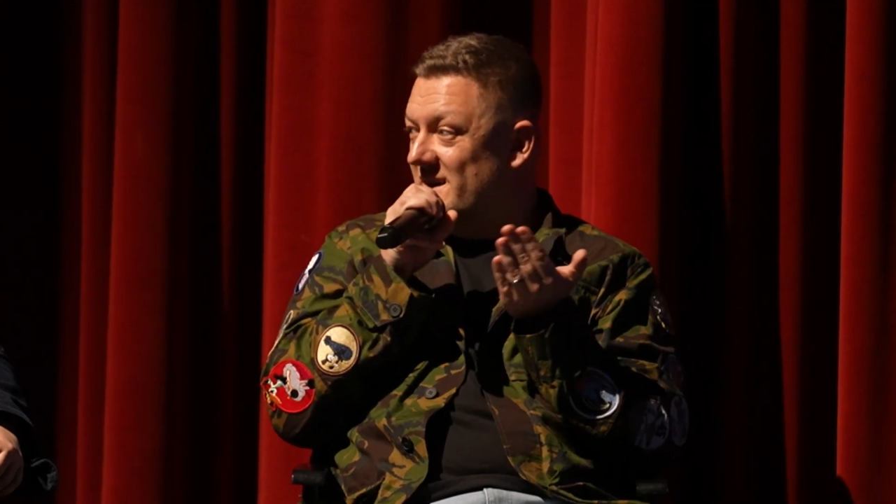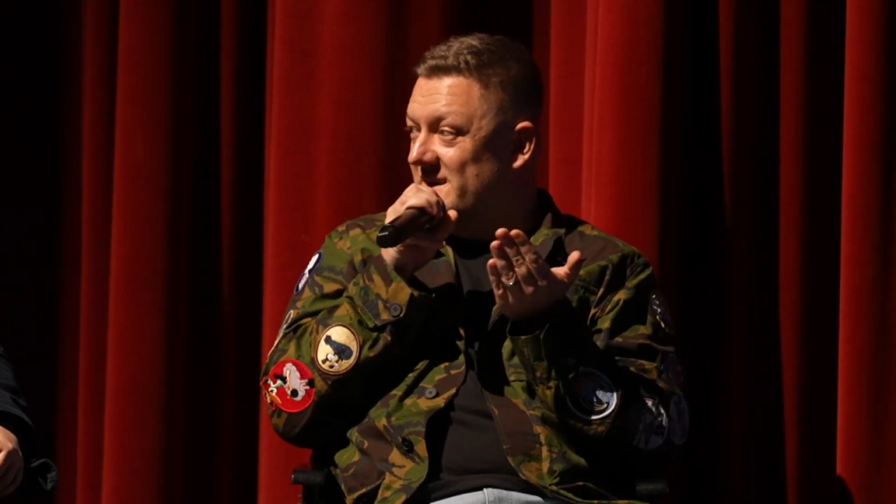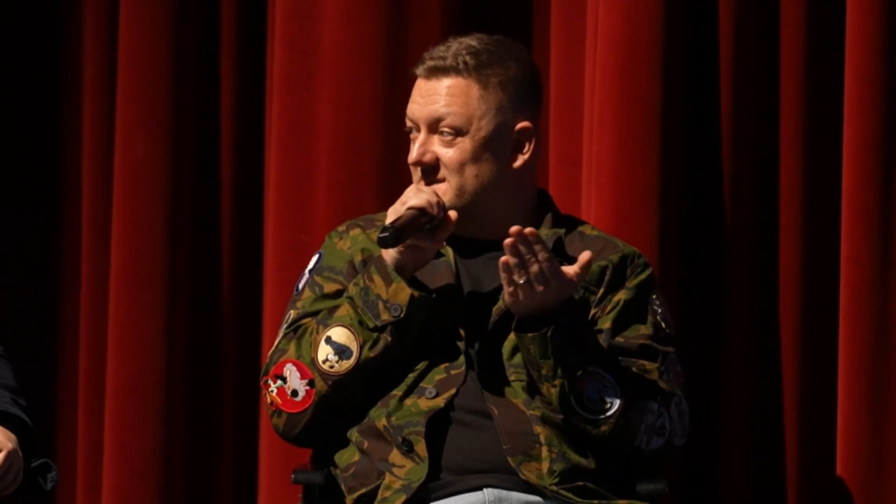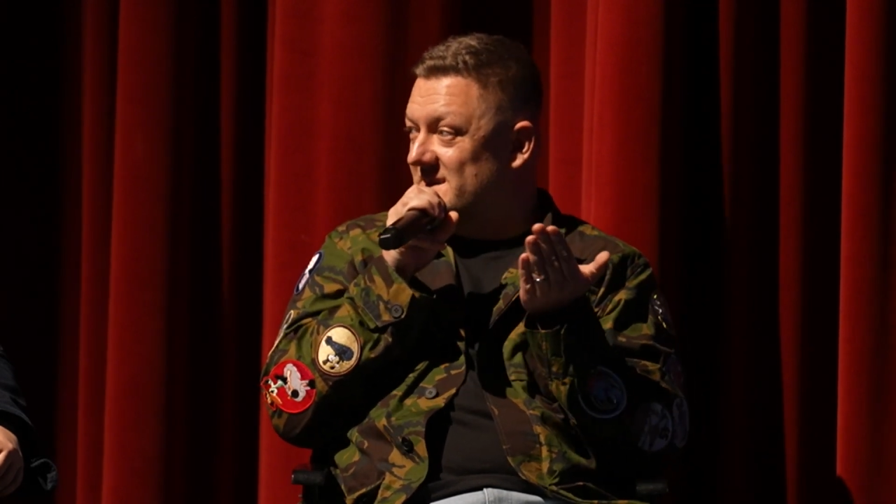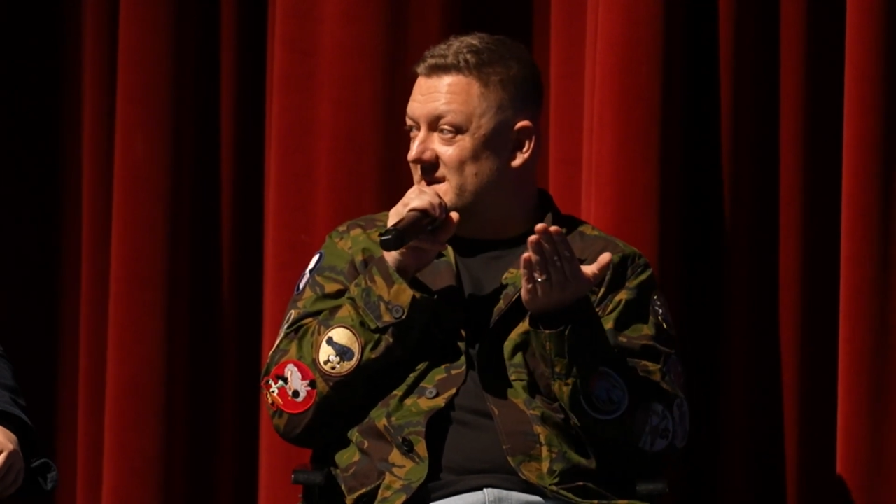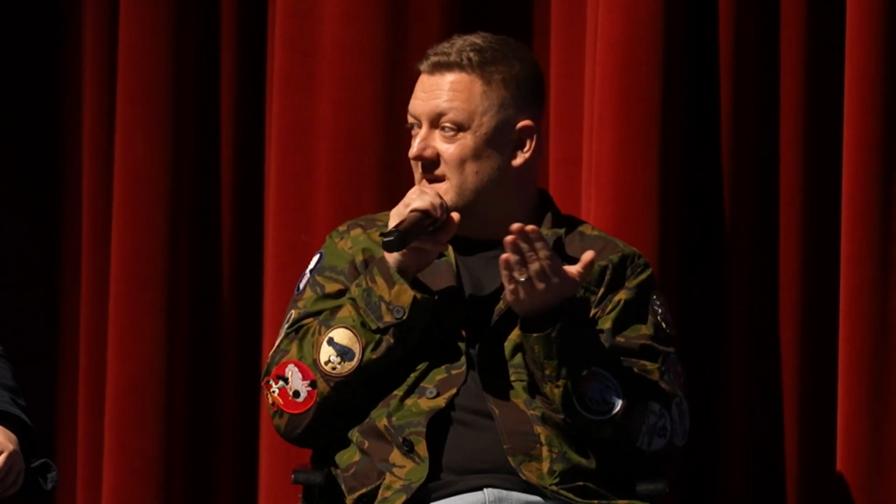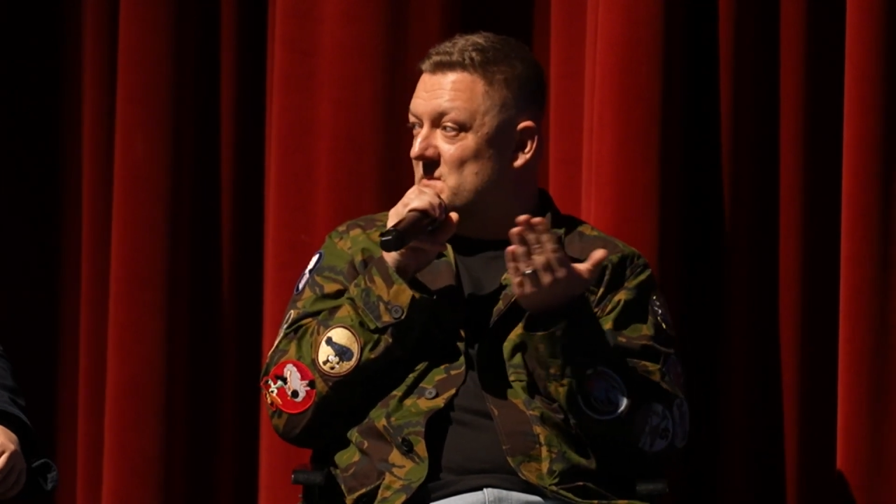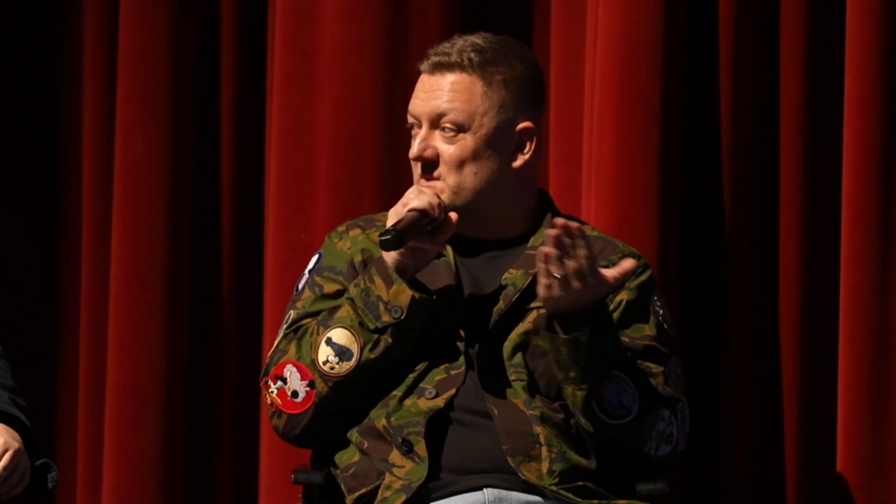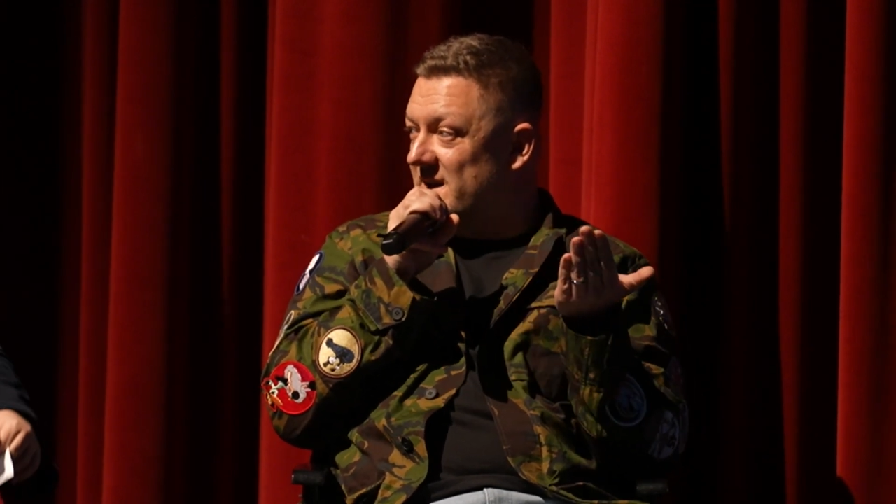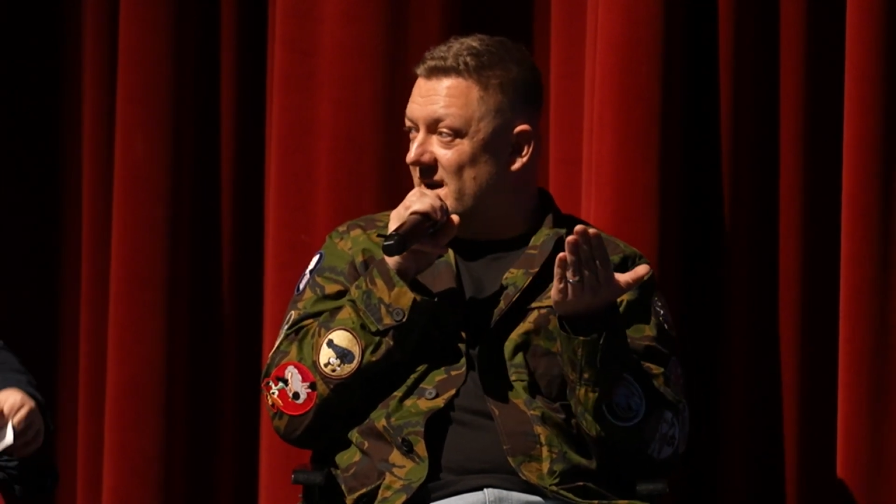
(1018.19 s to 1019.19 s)
us than
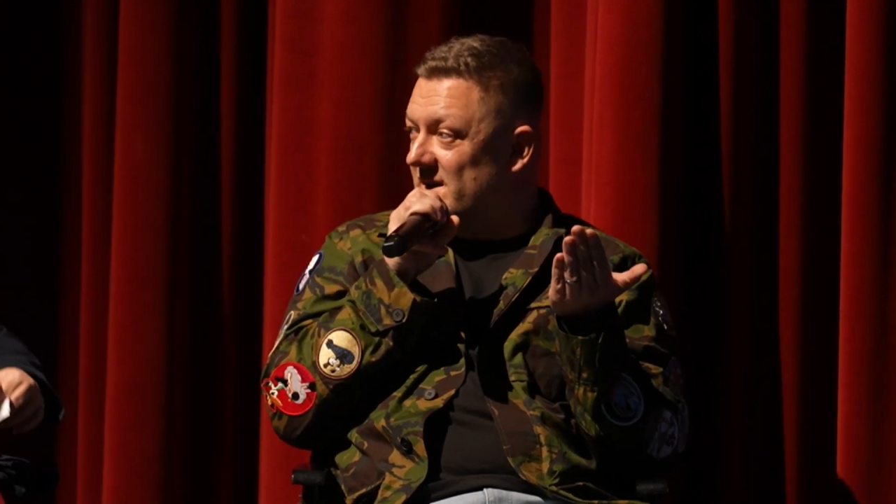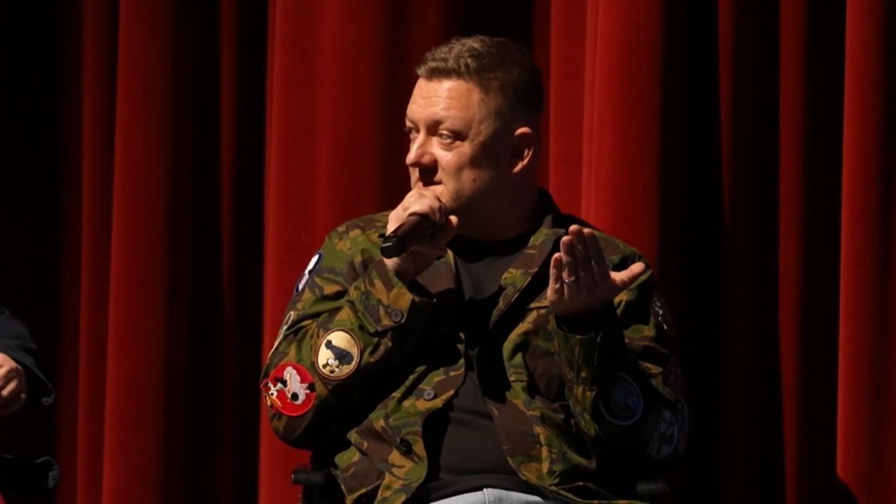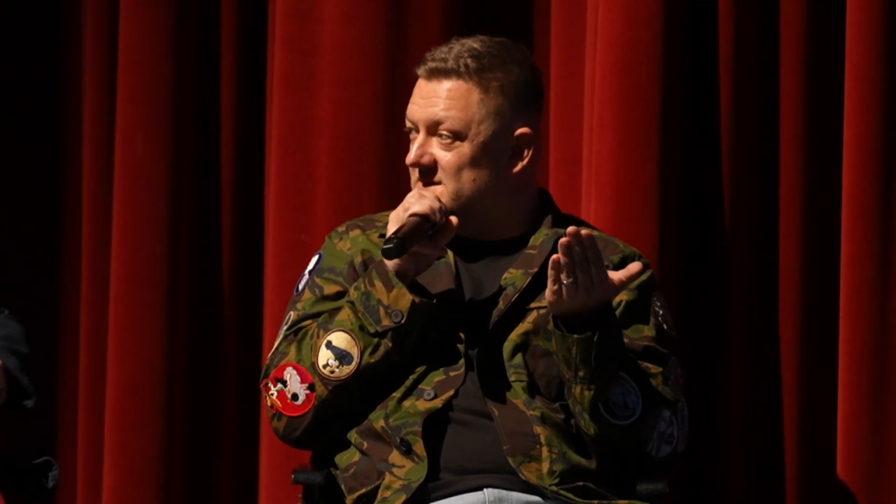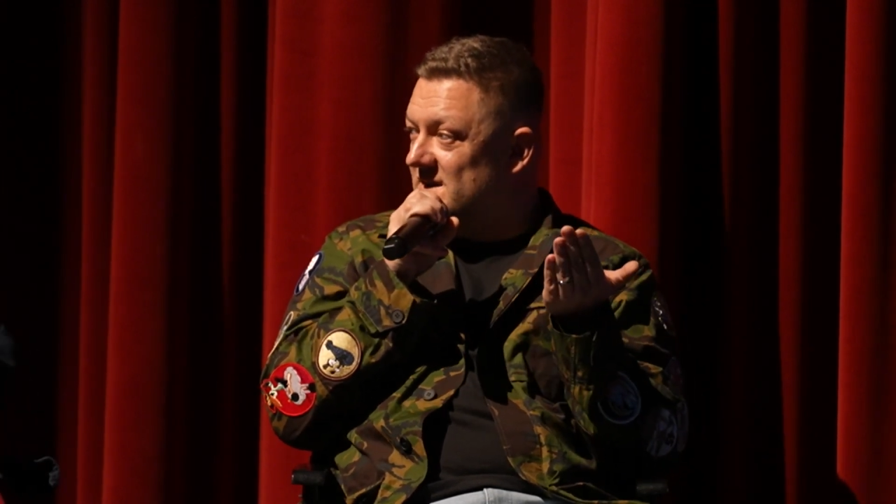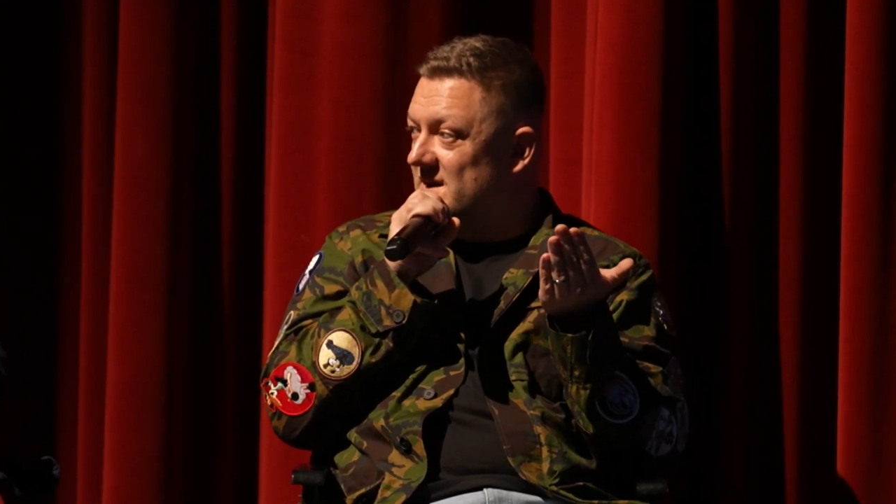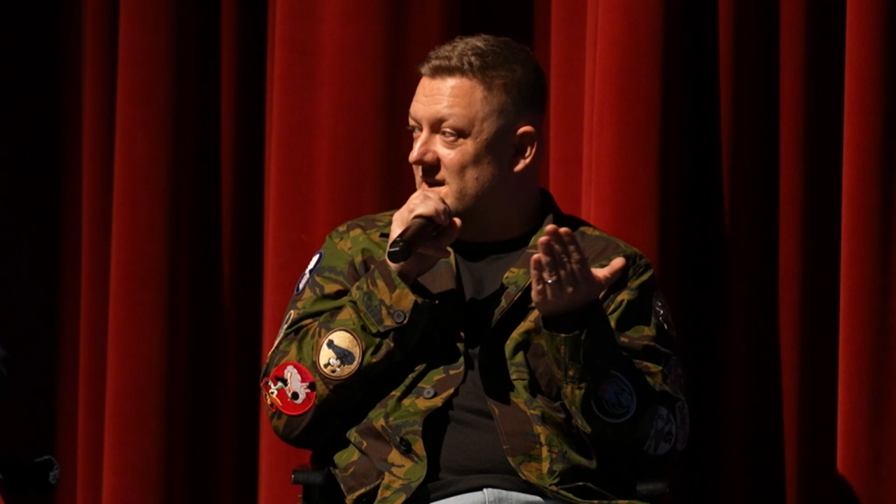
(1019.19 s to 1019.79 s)
anybody else.